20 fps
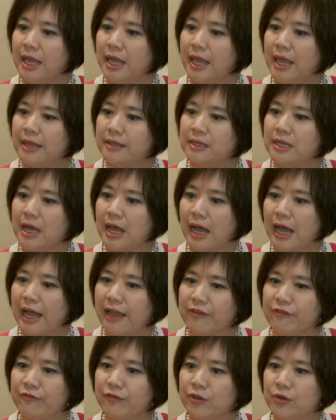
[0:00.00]
and uh,
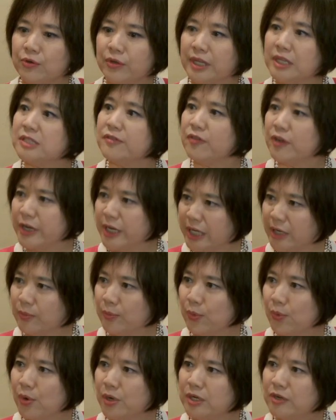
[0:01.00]
I feel it's very
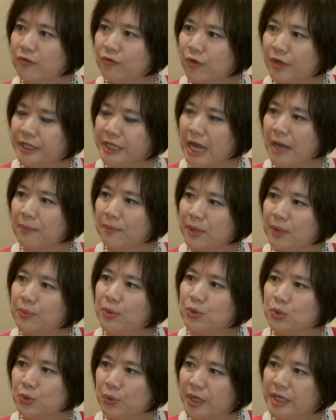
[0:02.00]
important for young
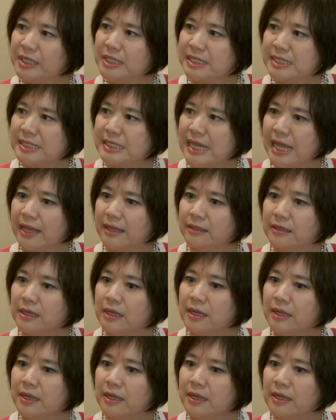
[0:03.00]
people to understand